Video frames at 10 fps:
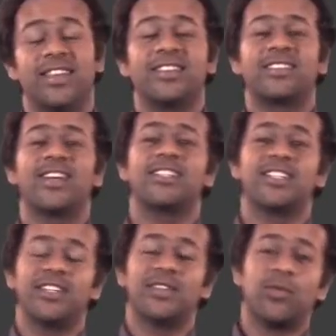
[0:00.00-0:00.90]
in this
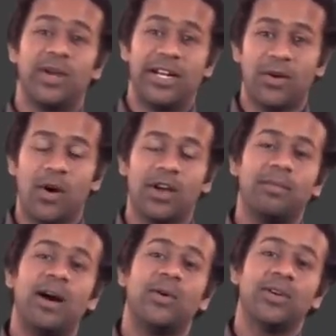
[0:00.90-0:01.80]
session, we'll talk
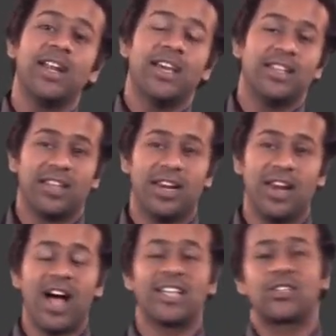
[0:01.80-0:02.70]
about the
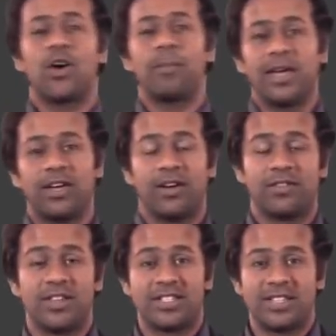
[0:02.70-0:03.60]
last topic
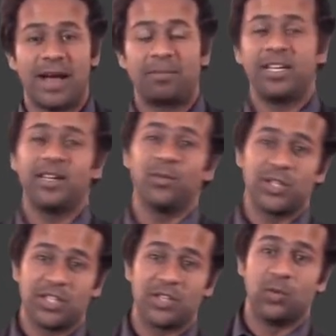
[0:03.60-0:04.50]
of this chapter,
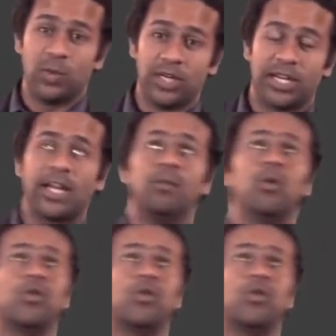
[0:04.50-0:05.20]
which is vertical